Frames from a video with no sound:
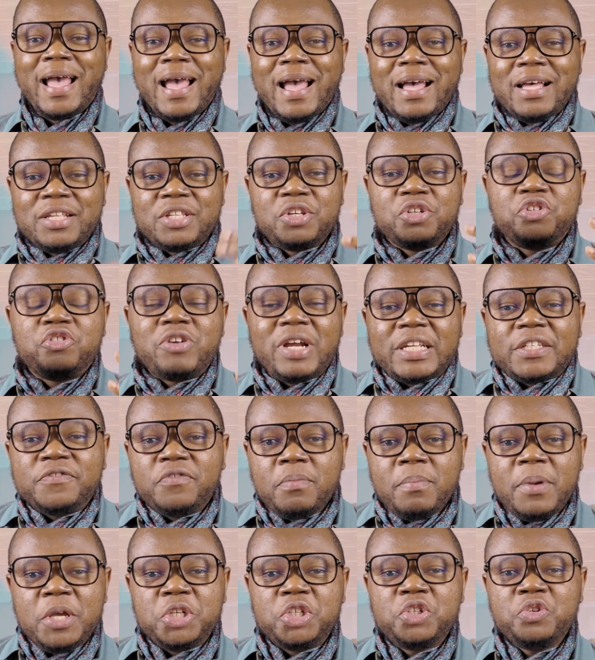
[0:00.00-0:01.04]
So
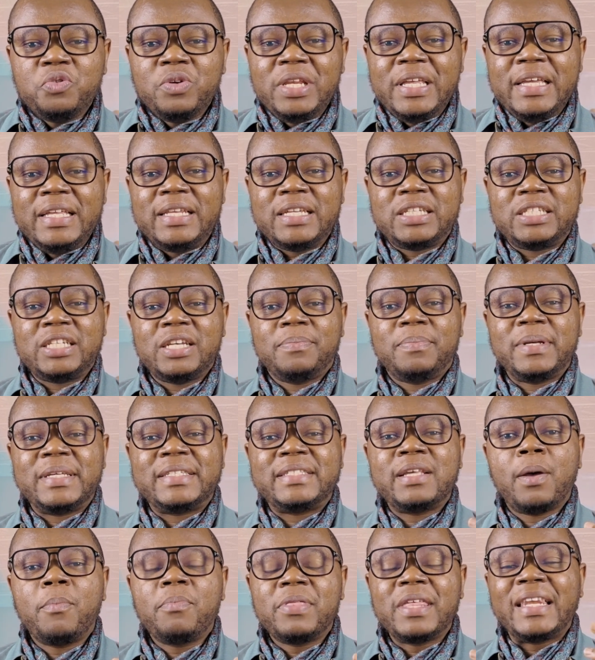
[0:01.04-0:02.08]
transformational leadership is
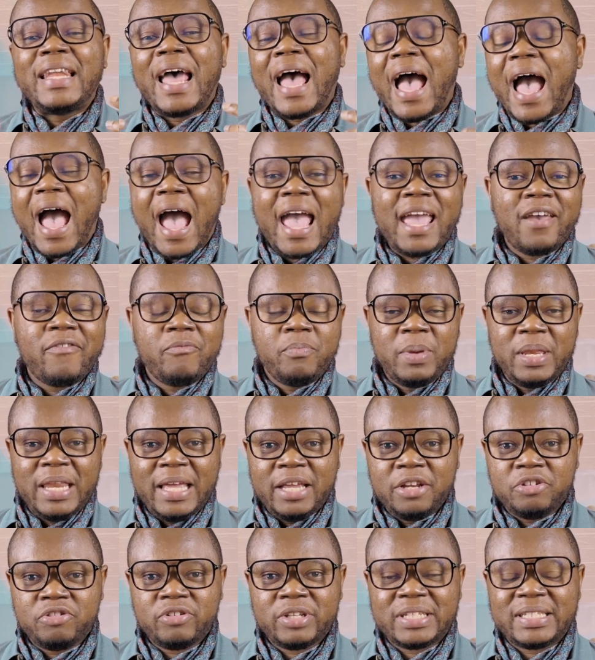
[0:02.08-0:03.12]
something that I have been
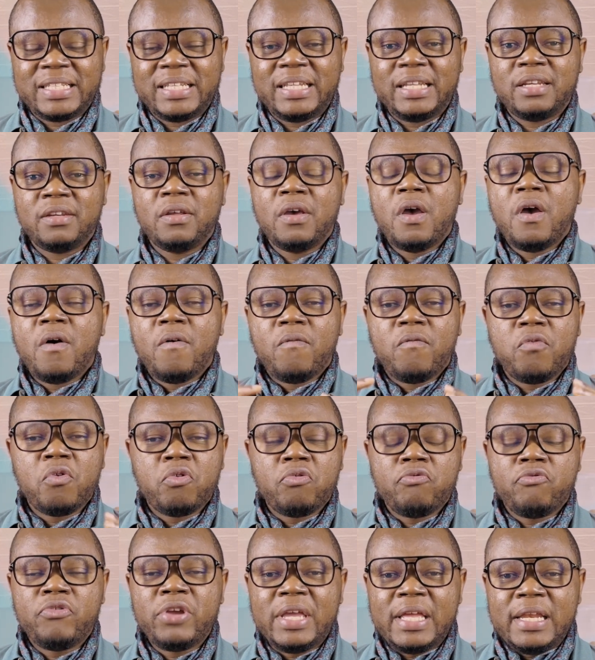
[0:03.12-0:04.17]
interested in for
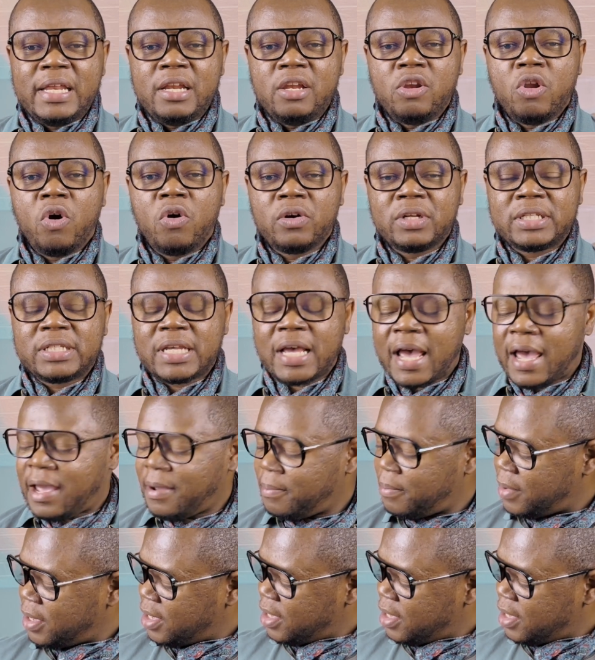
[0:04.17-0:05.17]
a really long time.